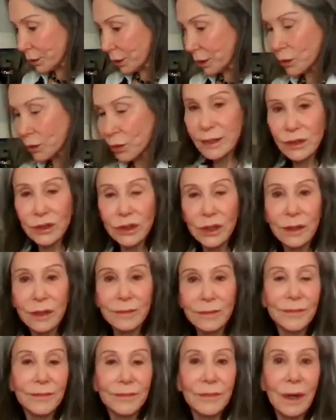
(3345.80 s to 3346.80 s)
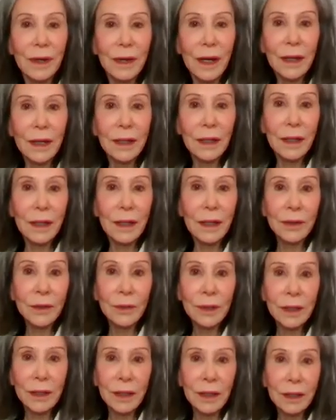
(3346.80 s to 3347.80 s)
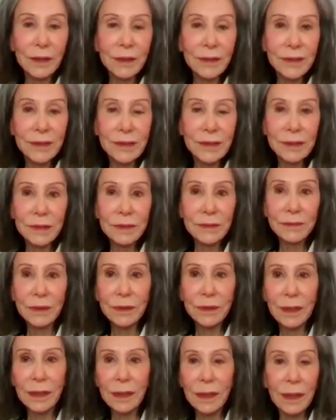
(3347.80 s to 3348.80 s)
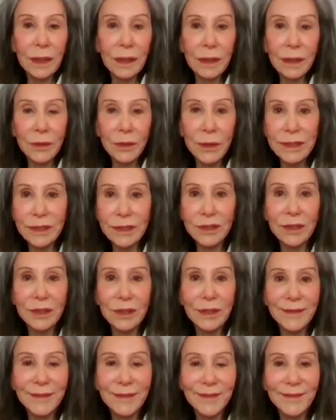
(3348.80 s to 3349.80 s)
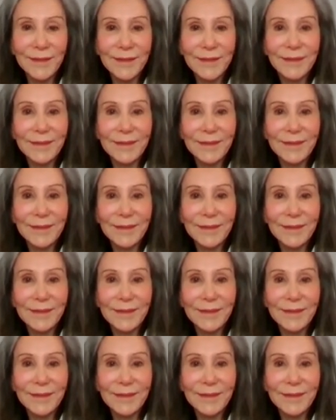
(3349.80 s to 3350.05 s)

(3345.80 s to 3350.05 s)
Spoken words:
Good question. Anyone else with any question?